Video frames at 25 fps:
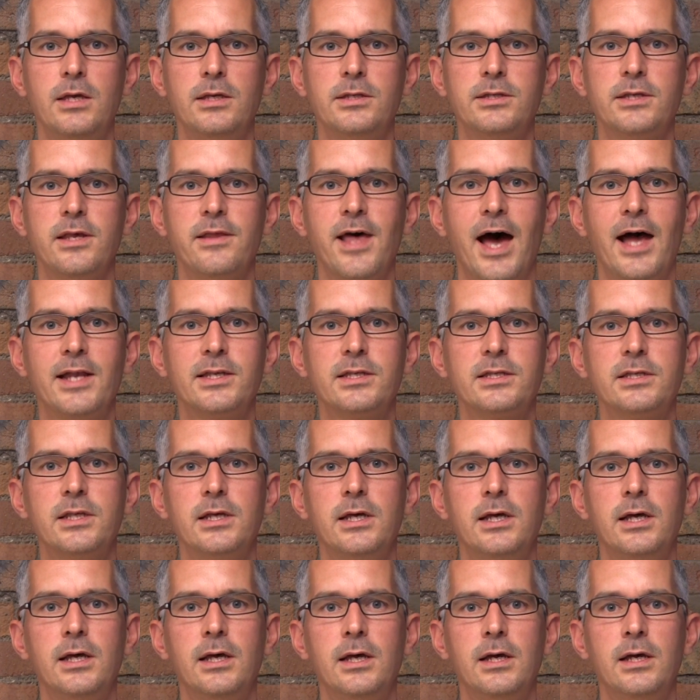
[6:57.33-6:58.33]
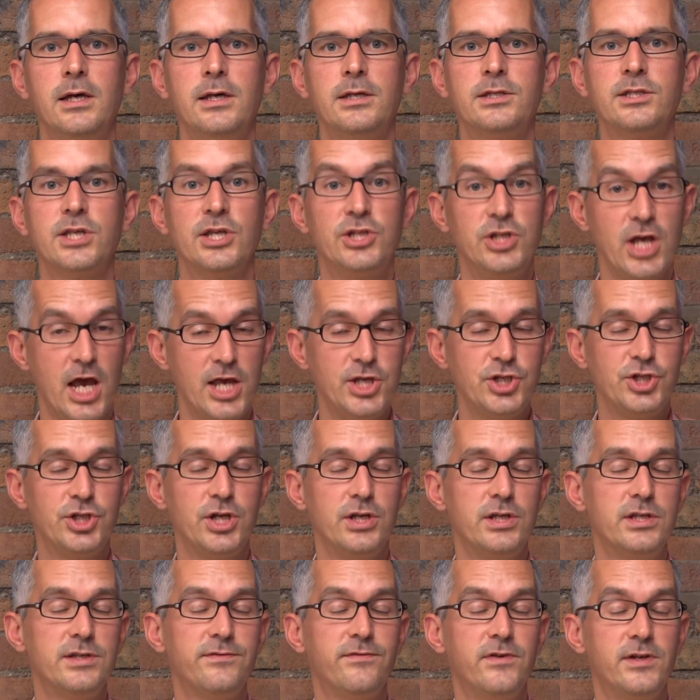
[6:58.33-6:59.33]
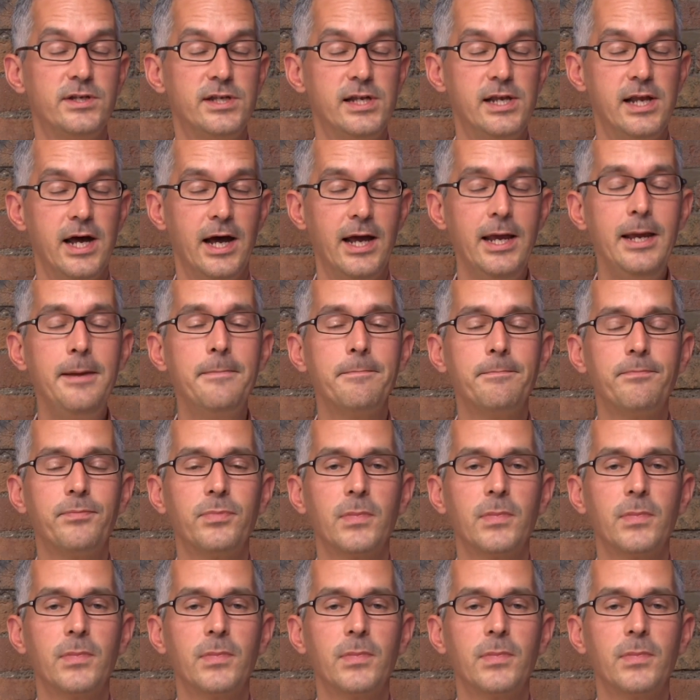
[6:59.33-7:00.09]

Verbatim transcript: So that's the suggestions for today.